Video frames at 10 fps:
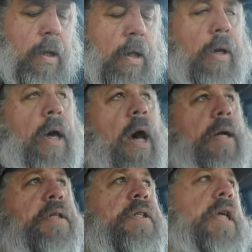Look,
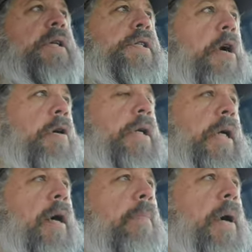honesty is hard to
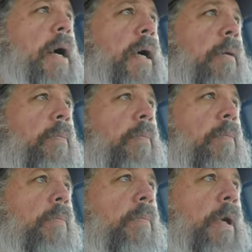come by,
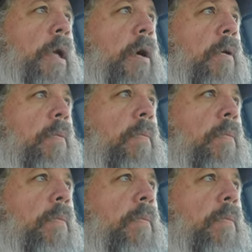you know.